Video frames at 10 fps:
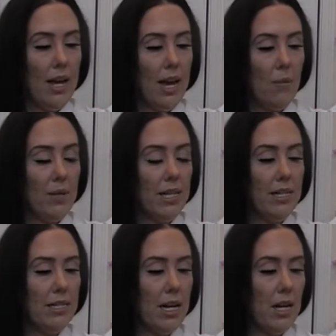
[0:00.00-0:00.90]
I picked
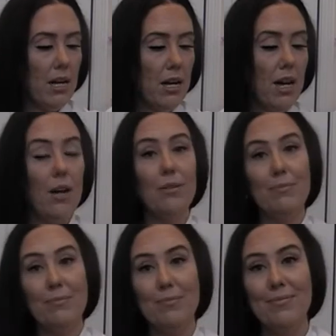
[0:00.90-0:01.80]
up,
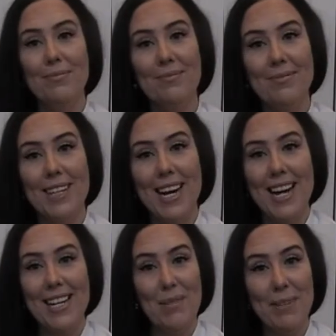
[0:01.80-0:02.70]

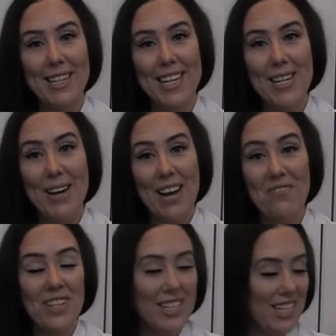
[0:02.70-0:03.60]
I didn't pick up, I
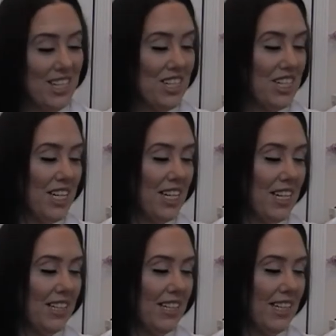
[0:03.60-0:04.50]
finished
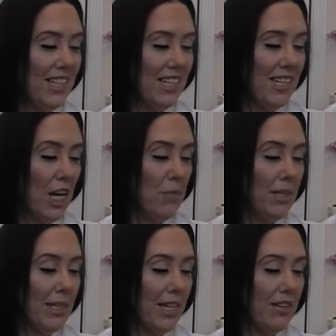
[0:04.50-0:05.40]
the
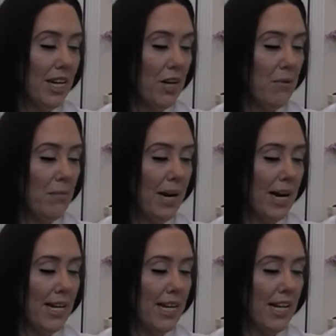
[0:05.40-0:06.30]
Bolero
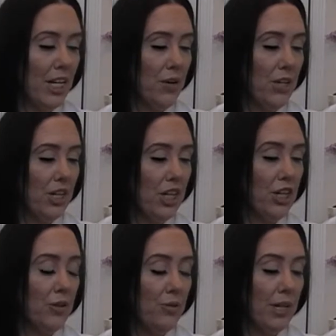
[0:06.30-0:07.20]
Papaya and Coconut
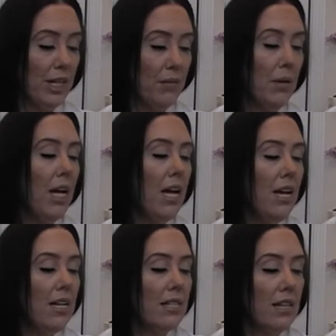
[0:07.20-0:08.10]
Cream
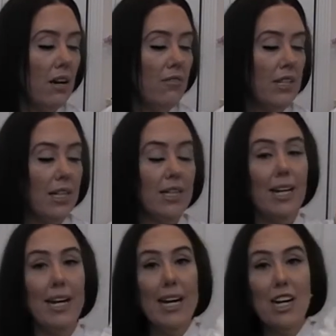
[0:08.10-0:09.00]
Softening
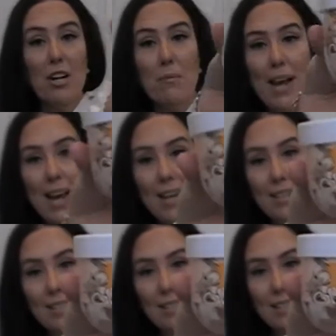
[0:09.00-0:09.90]
Hair
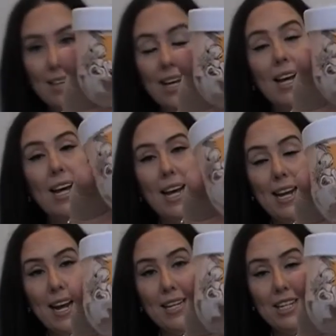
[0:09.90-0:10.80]
Mask. And
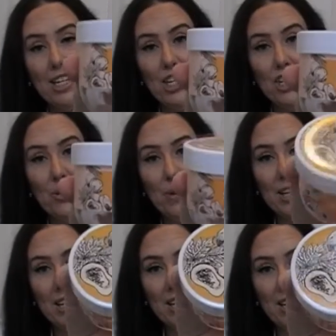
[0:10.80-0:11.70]
I did enjoy
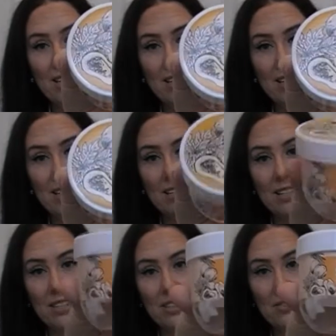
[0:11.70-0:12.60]
this.
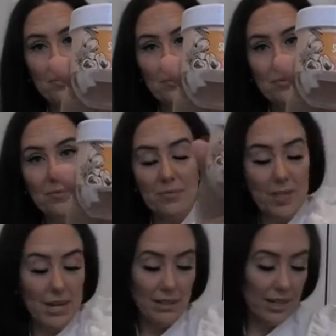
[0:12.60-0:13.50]

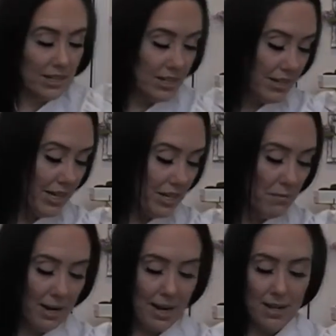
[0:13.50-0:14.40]
I like their hair
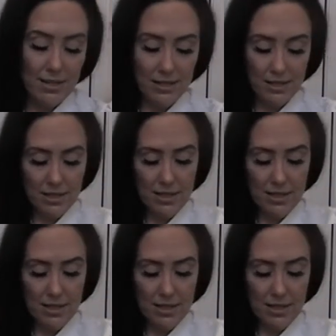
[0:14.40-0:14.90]
mask.